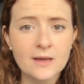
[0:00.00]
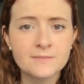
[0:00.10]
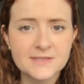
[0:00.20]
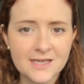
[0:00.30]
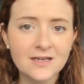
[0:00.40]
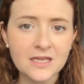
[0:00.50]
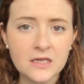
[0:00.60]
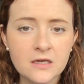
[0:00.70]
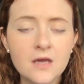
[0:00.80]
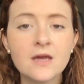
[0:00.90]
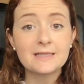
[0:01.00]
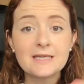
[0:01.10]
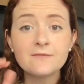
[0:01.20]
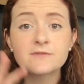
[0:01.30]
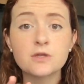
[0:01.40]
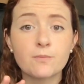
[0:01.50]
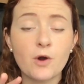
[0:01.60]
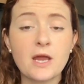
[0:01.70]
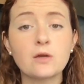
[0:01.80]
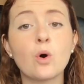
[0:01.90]
study leaves your
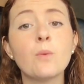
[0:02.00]
brain